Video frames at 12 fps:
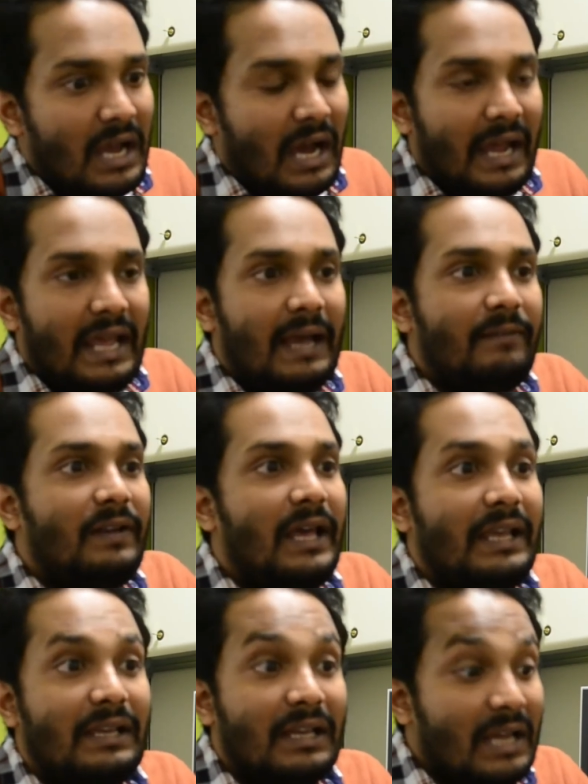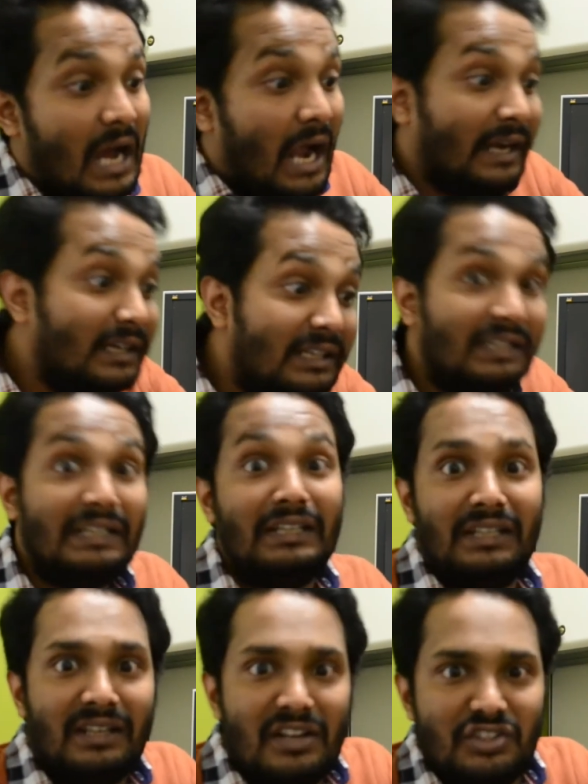I have like under
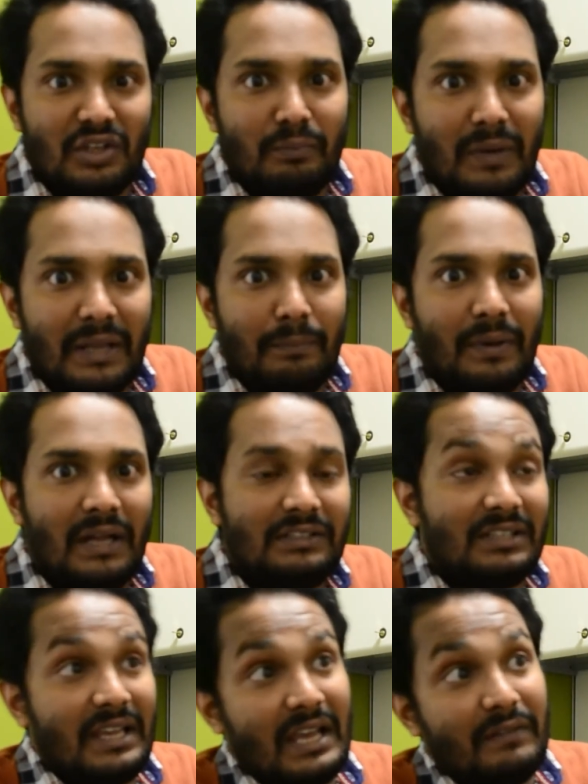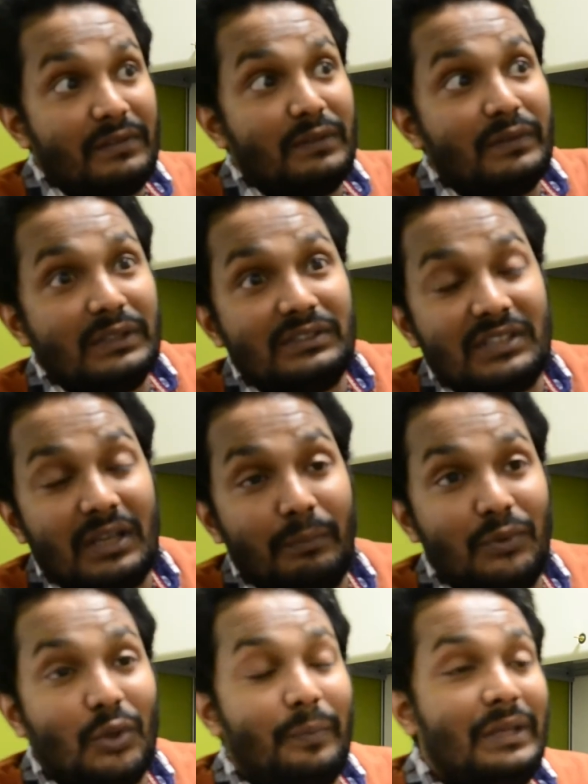integration by parts, I have even
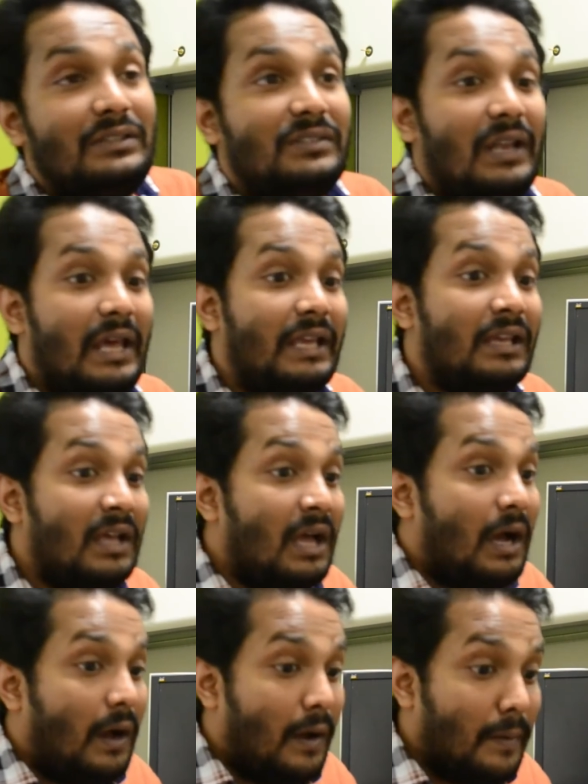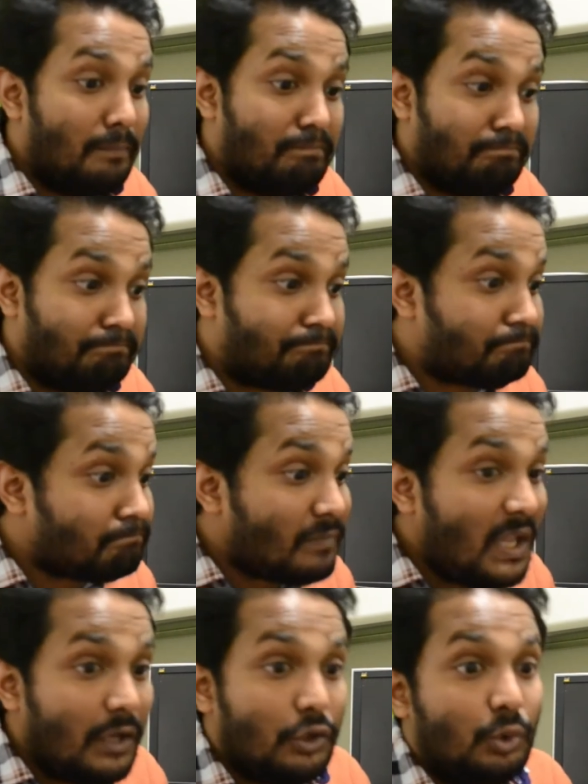subtopics like
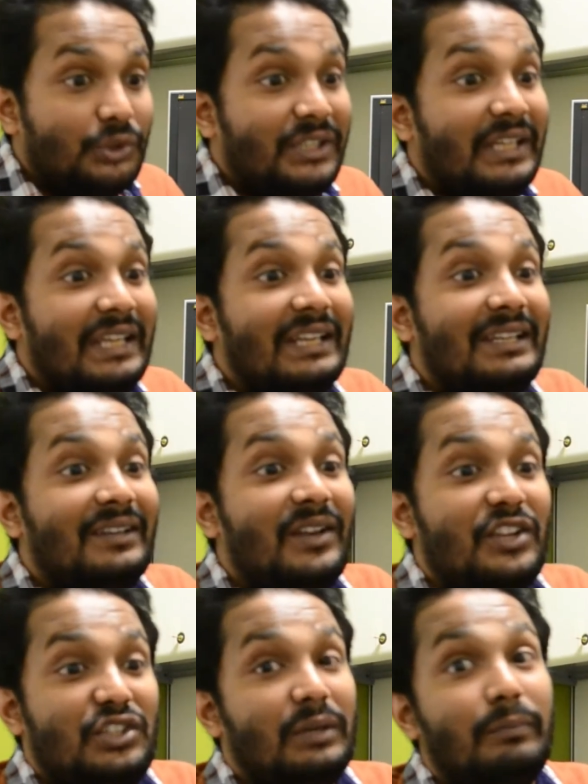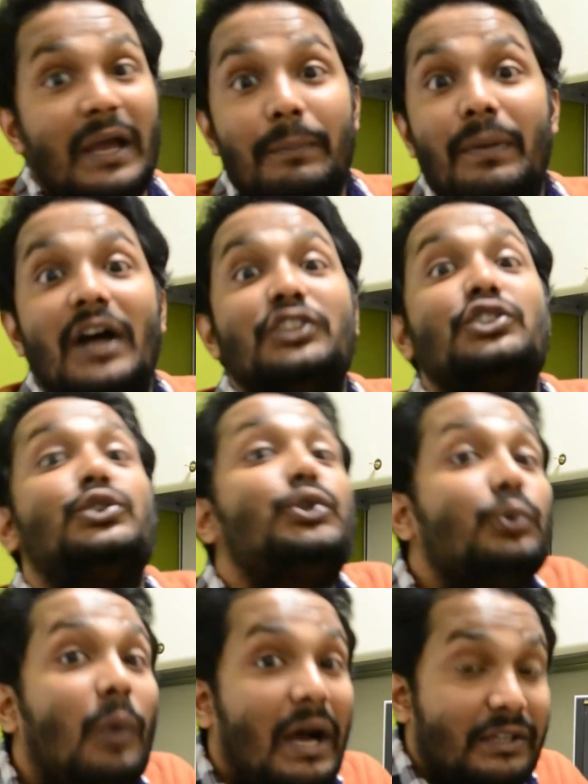using integration by parts
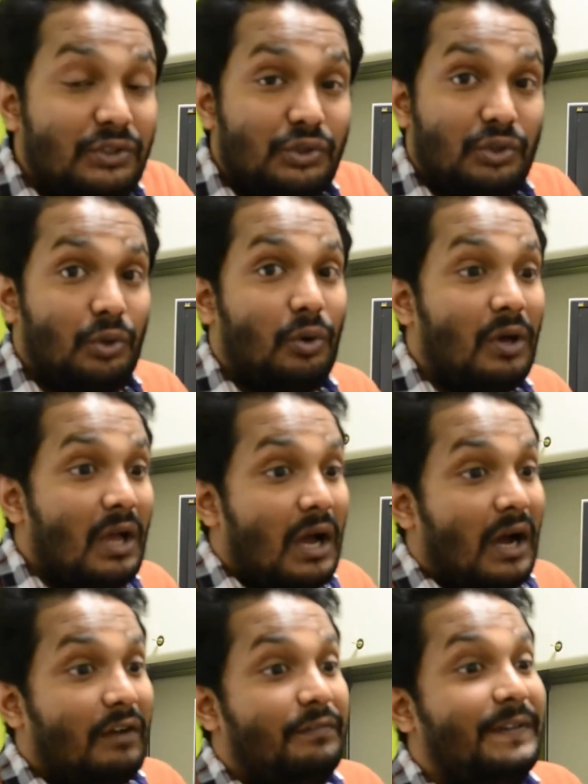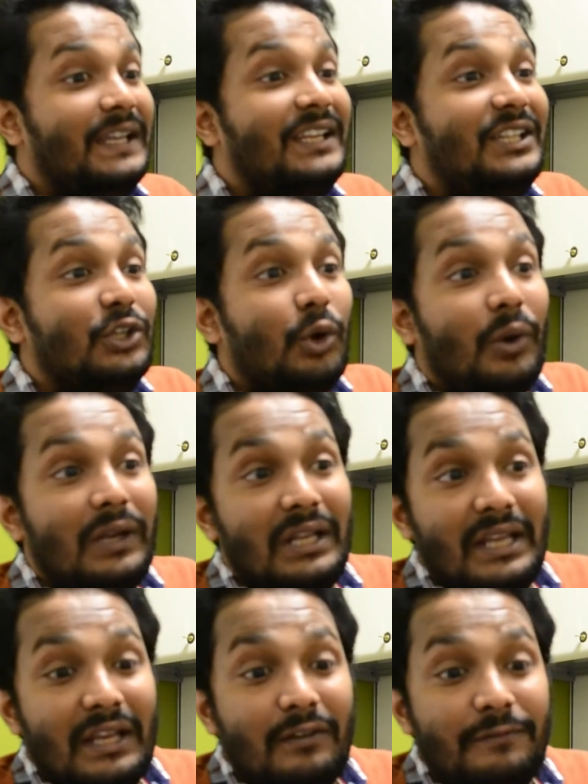twice, so a video
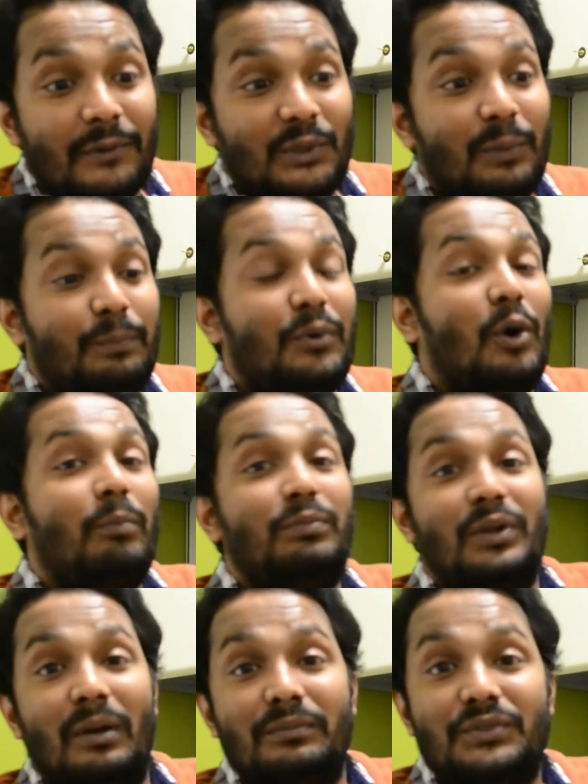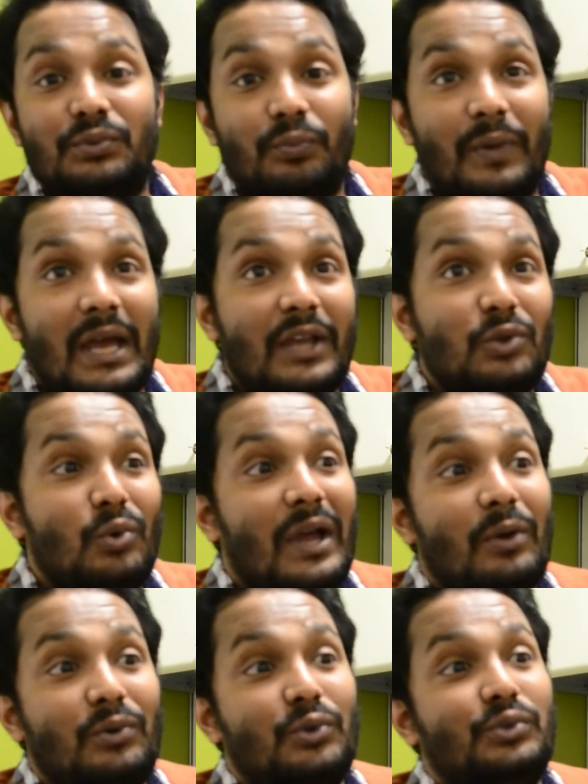link for the problems where you
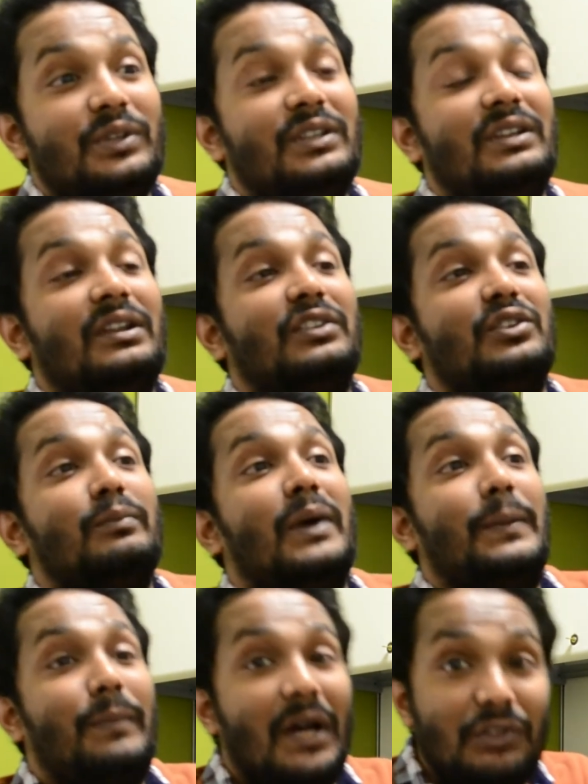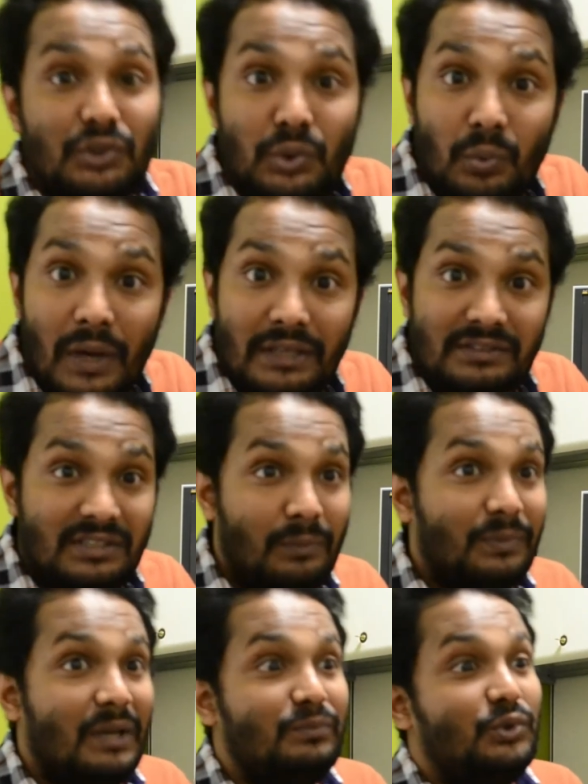have to use integration by parts twice.
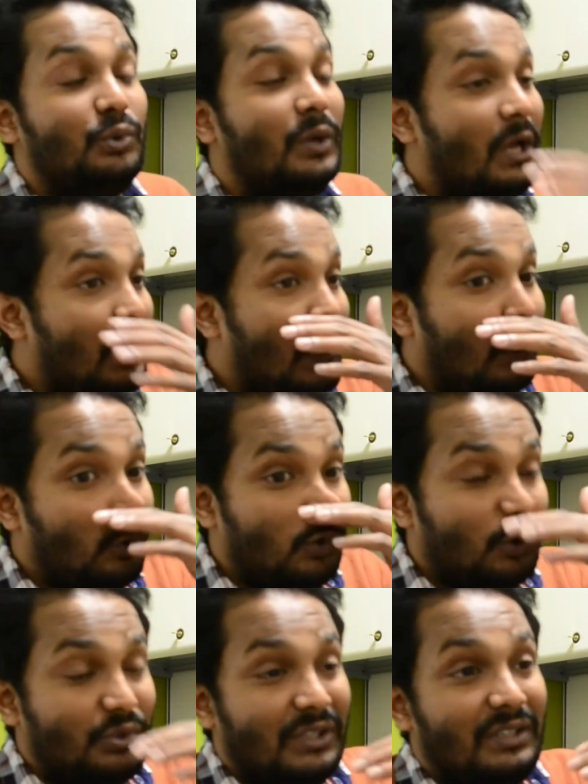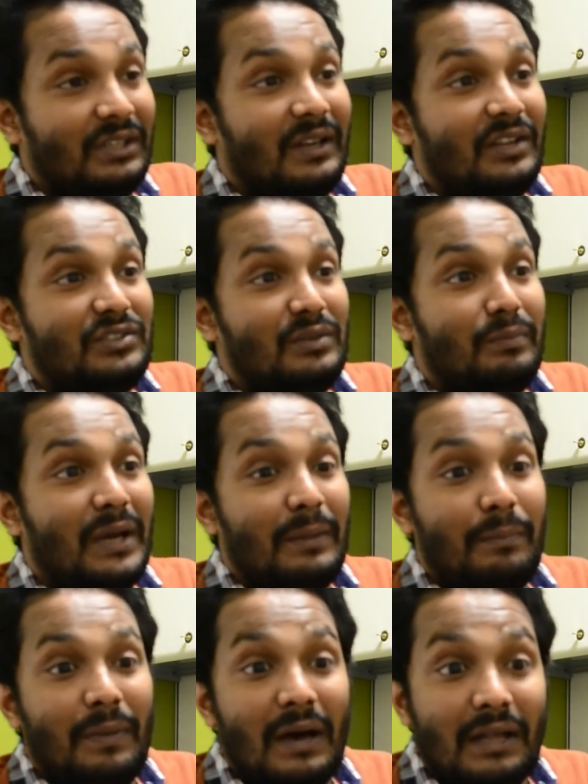Sometimes you have to use integration by
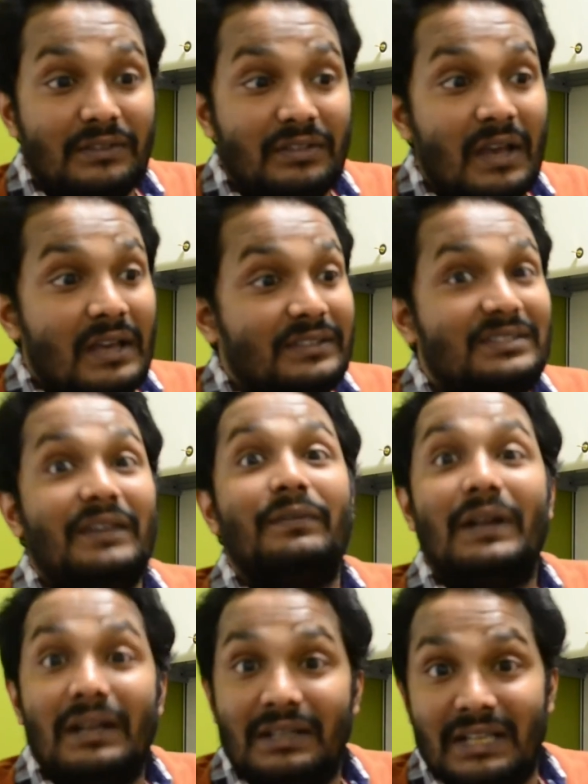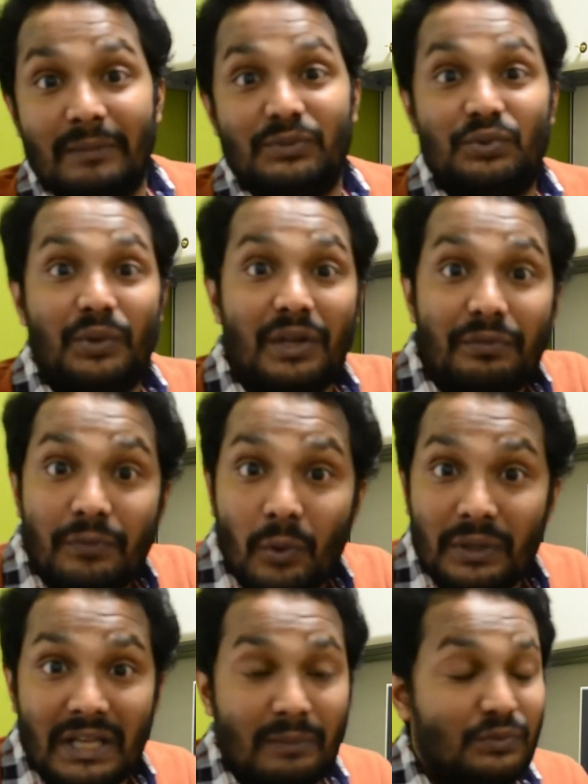parts several times,
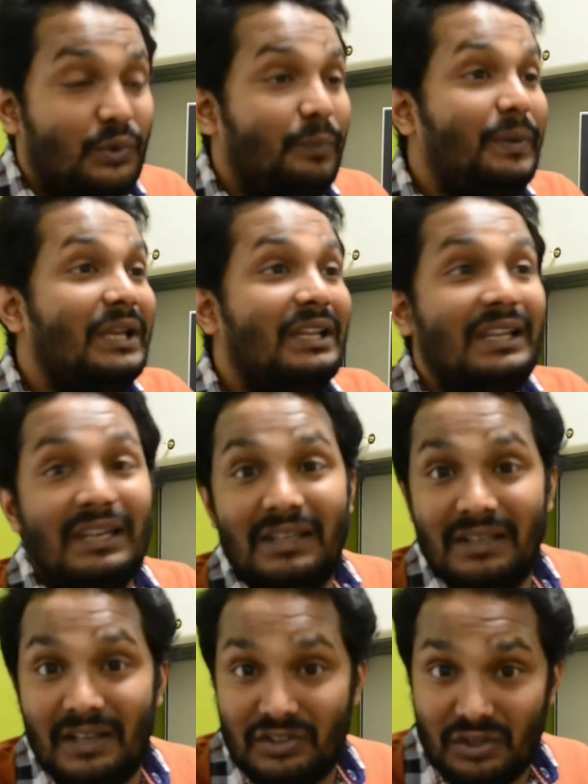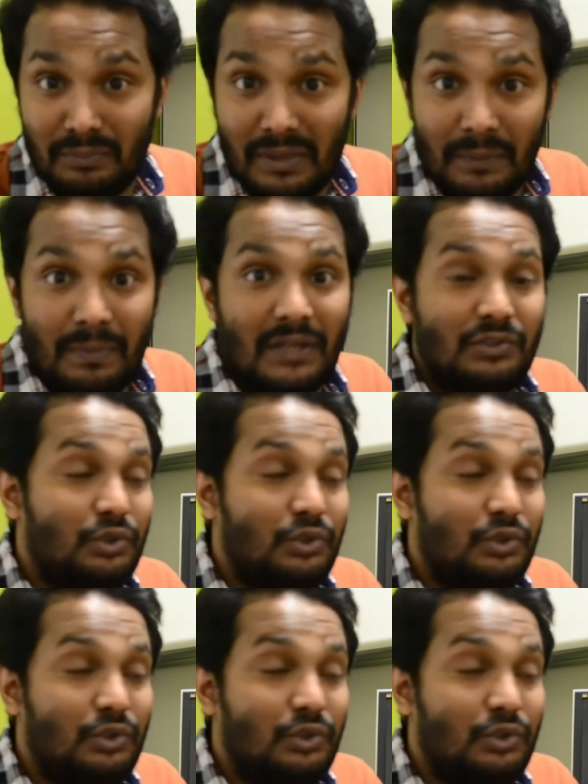3-4 times, repeating integration by parts.